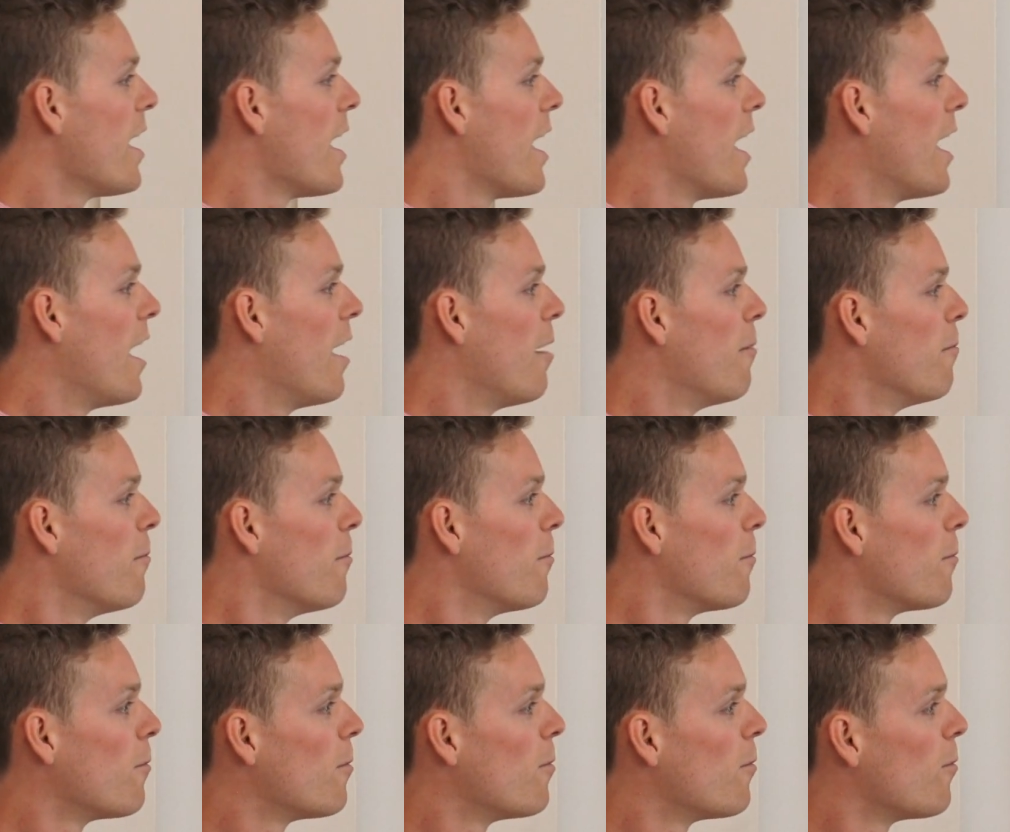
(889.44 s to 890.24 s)

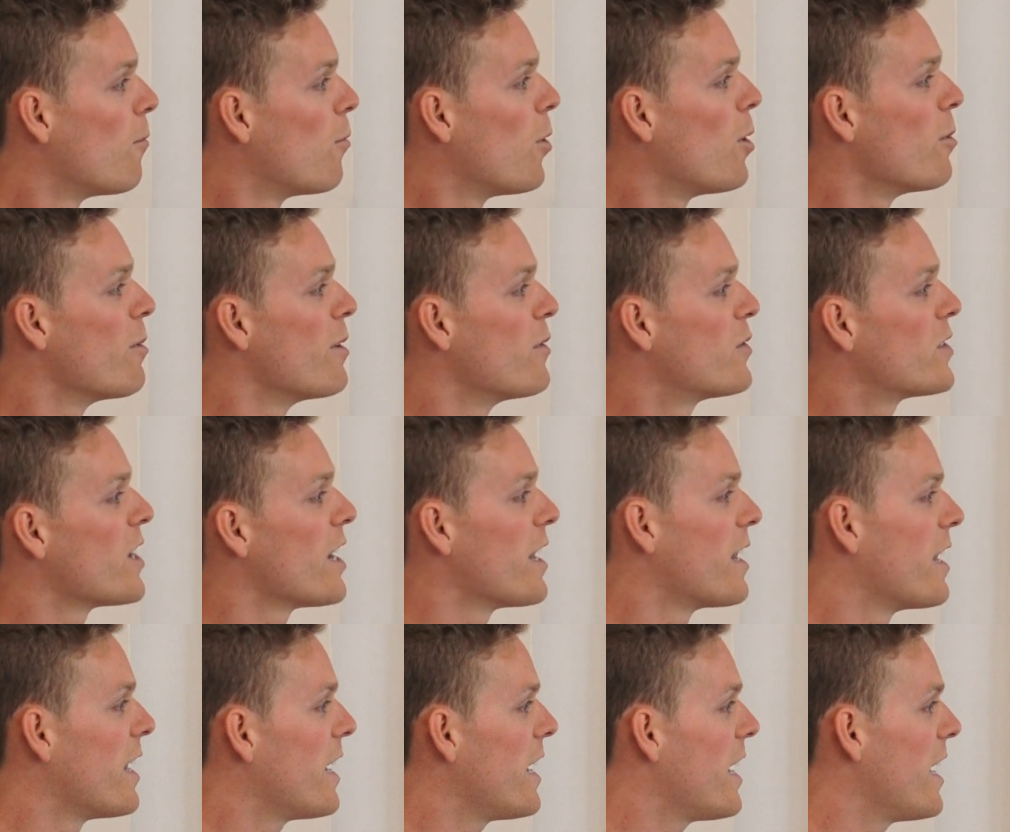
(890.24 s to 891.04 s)
What we've
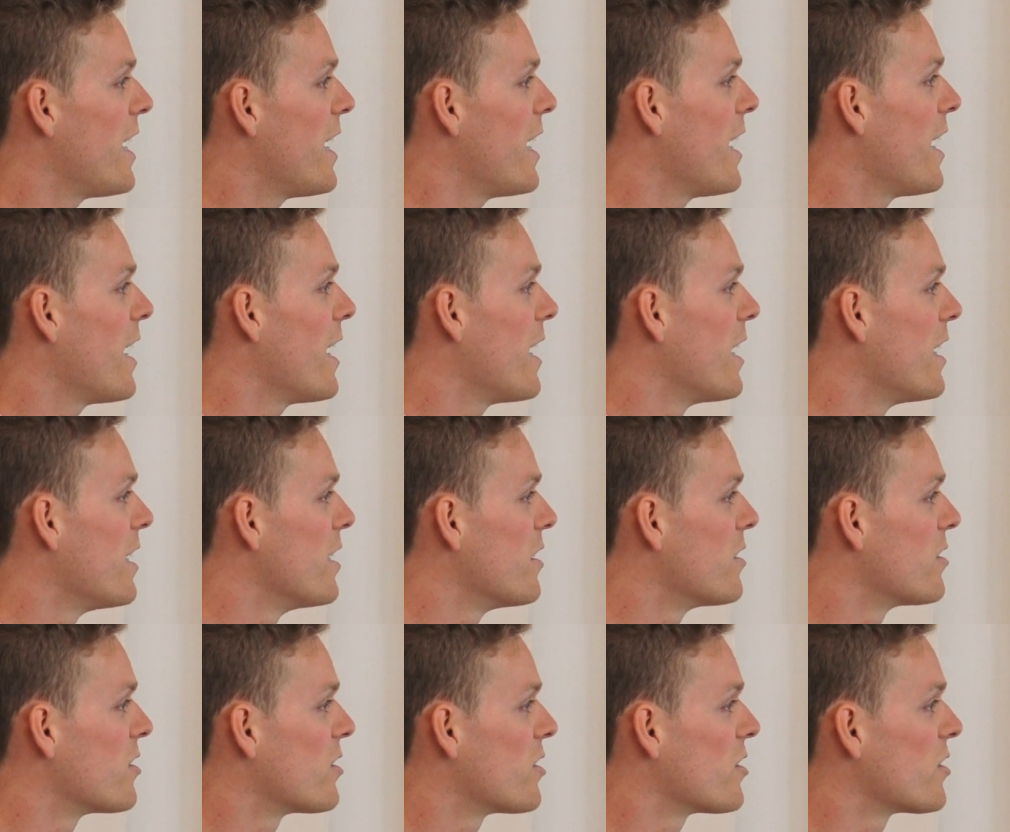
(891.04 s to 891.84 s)
done here
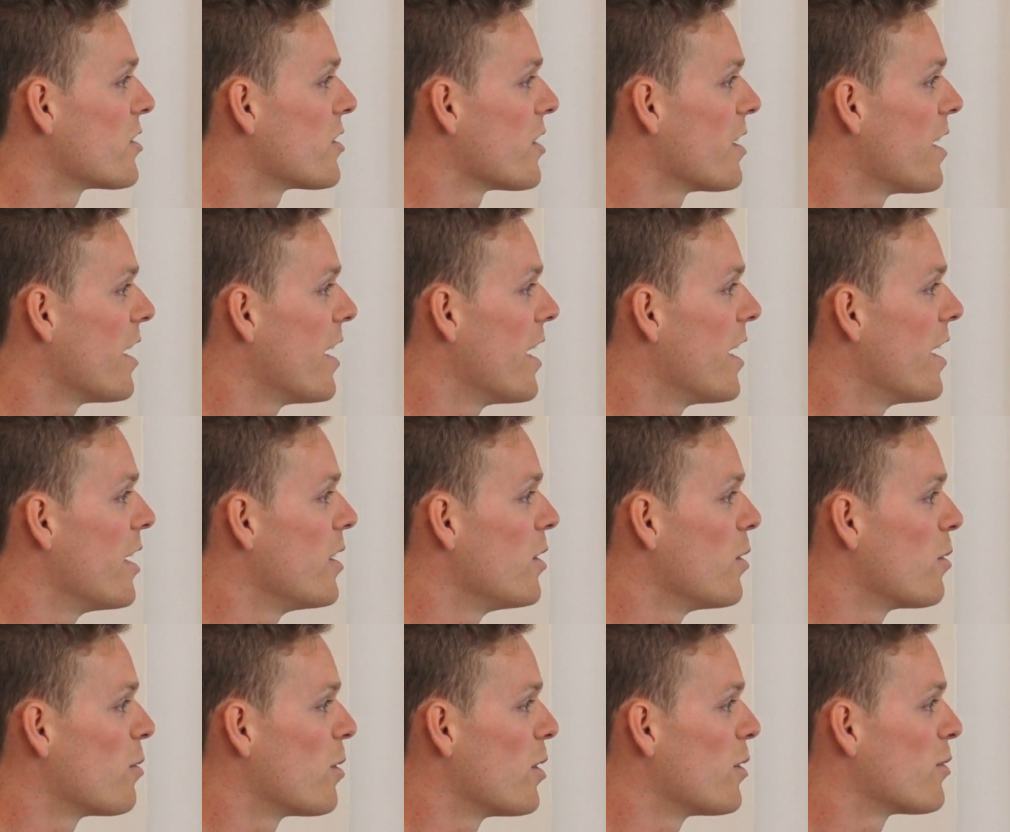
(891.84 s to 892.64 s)
is
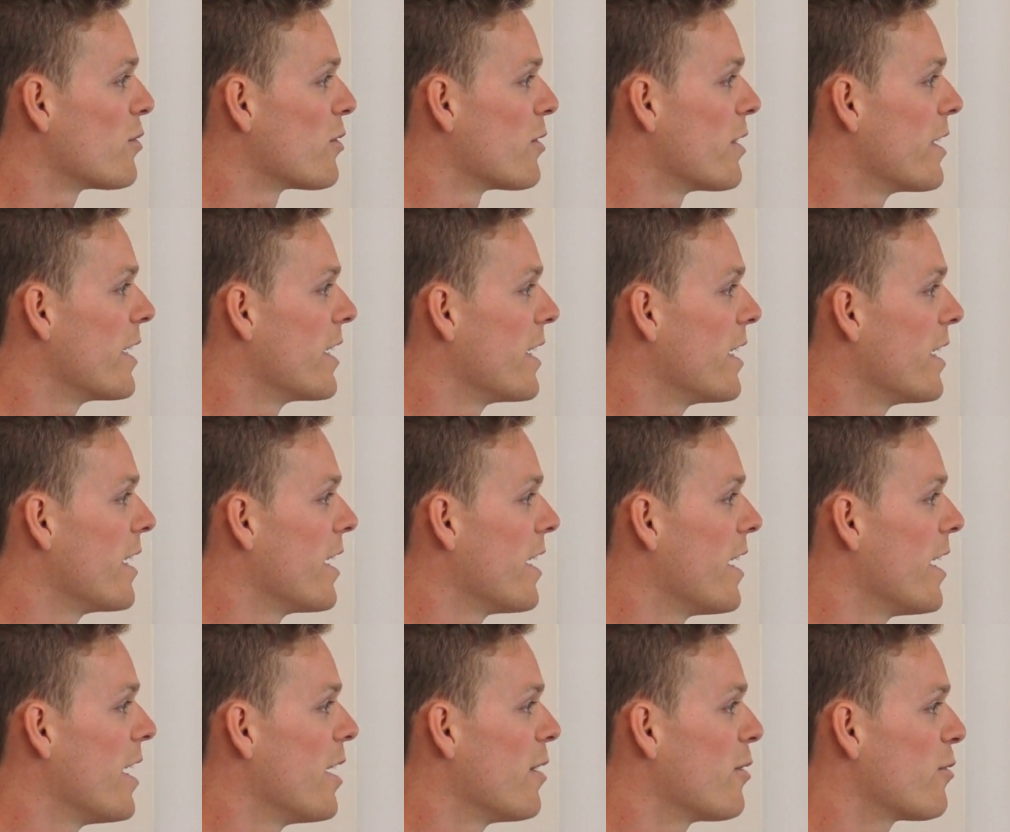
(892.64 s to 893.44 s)
you're offering
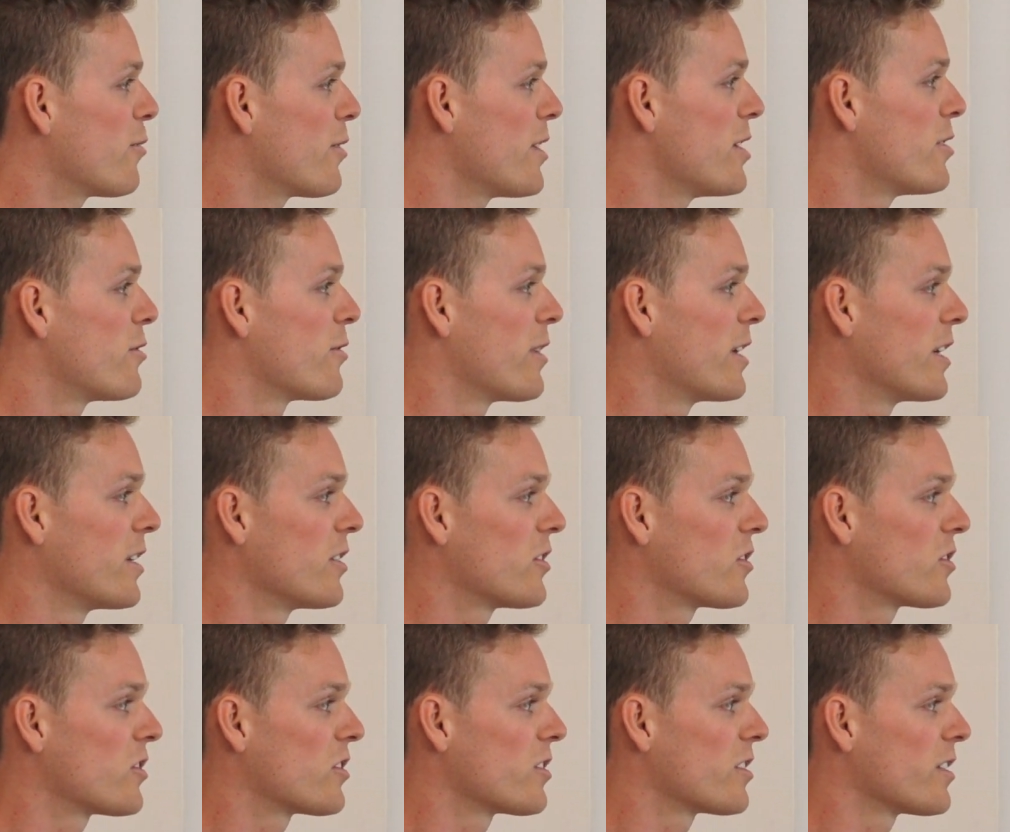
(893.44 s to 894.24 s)
free
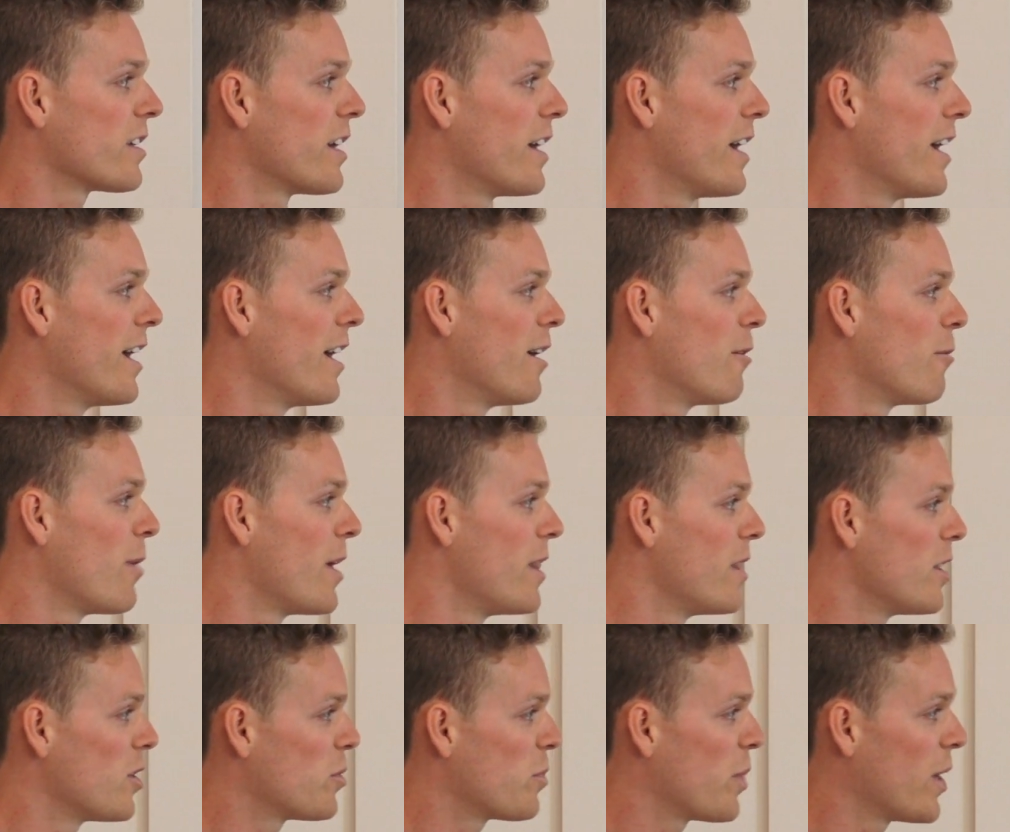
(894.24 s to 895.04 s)
drinks
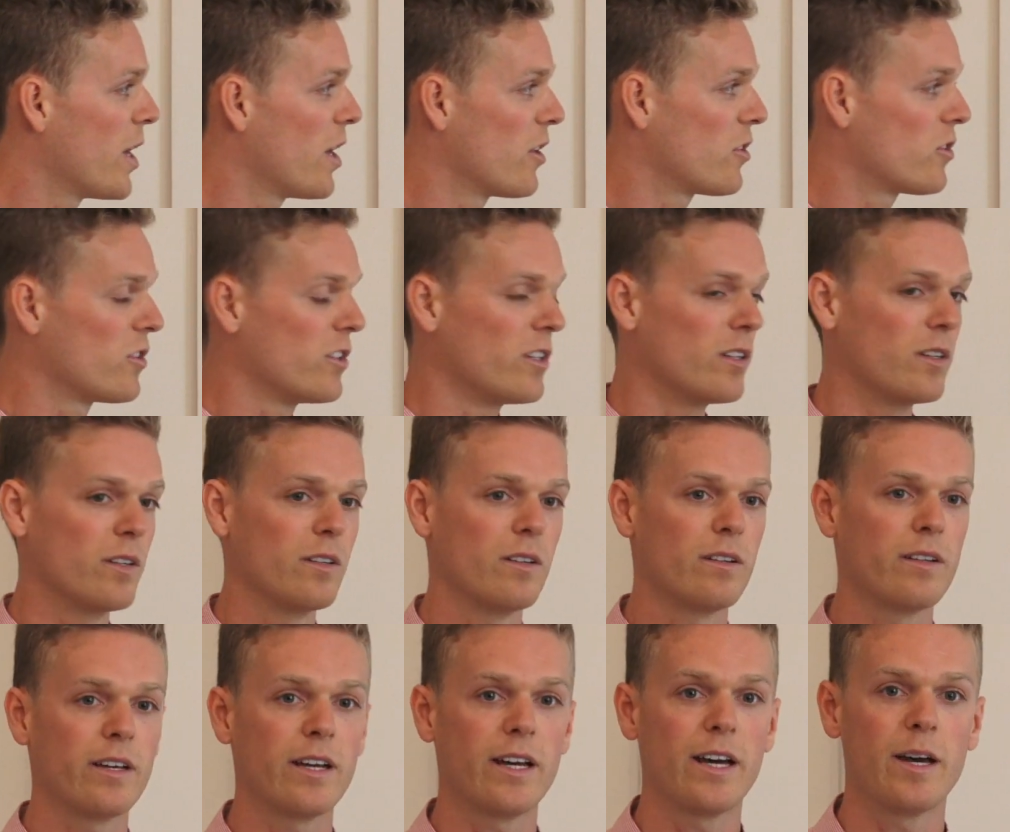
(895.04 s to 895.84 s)
when this
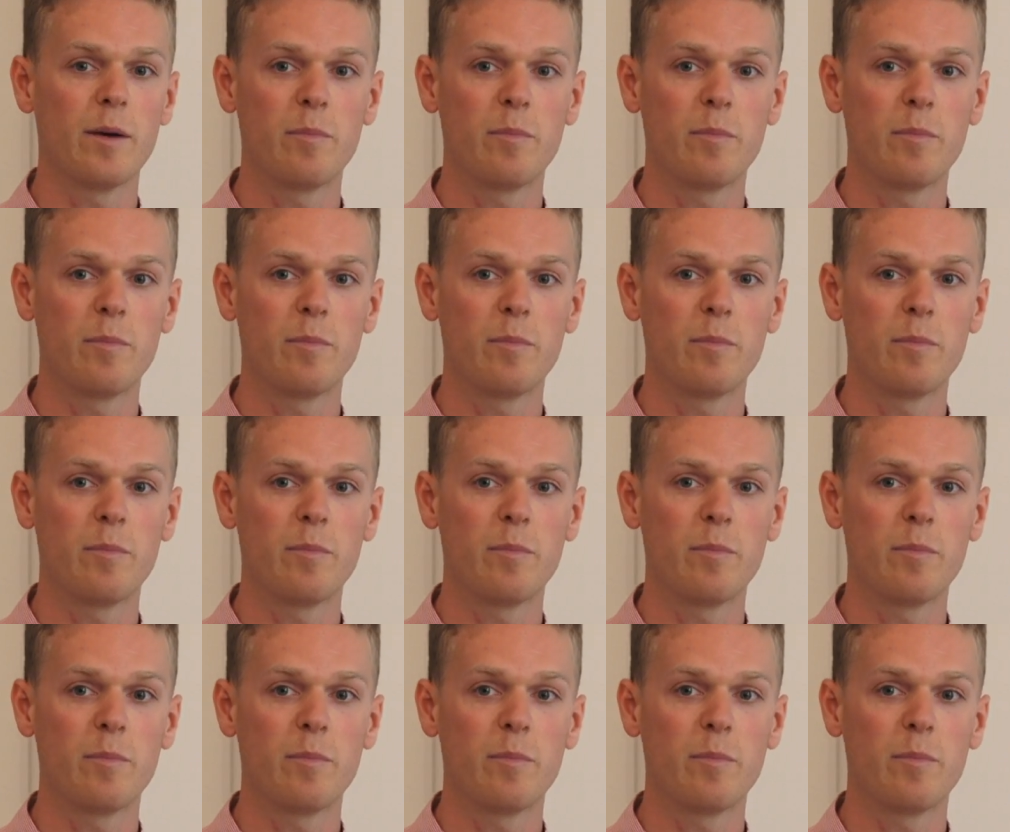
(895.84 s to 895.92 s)
person